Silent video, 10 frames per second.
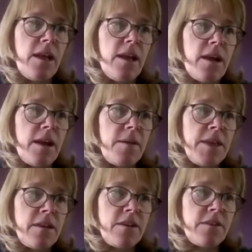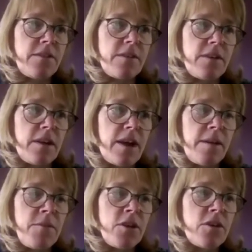I mean, there,
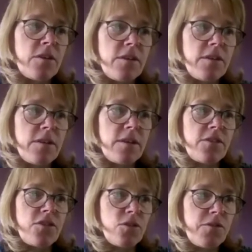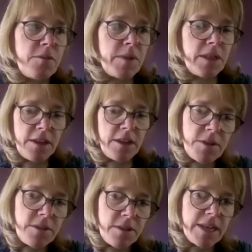I'm not so familiar
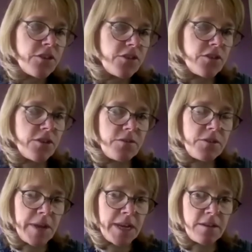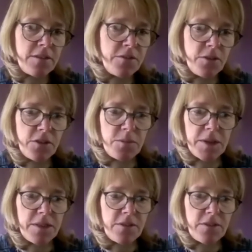with the literature on fermented foods, mm-hmm.
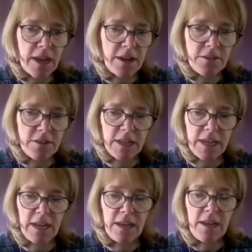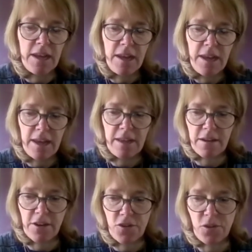but there certainly is a
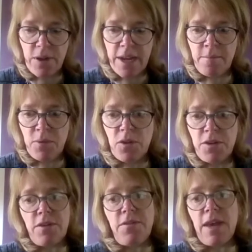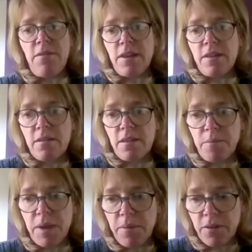growing body of evidence that
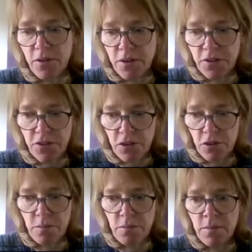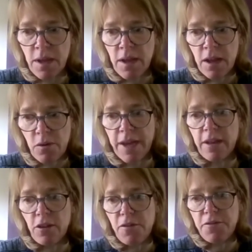people who consume quite a
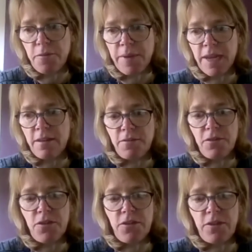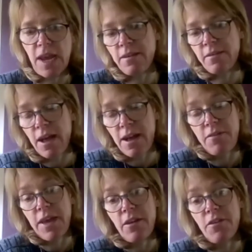lot of fermented foods tend to have
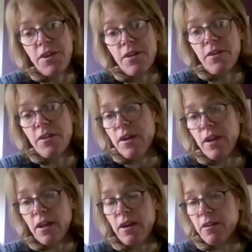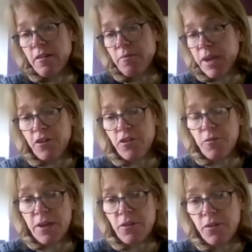a healthier gut microbiota.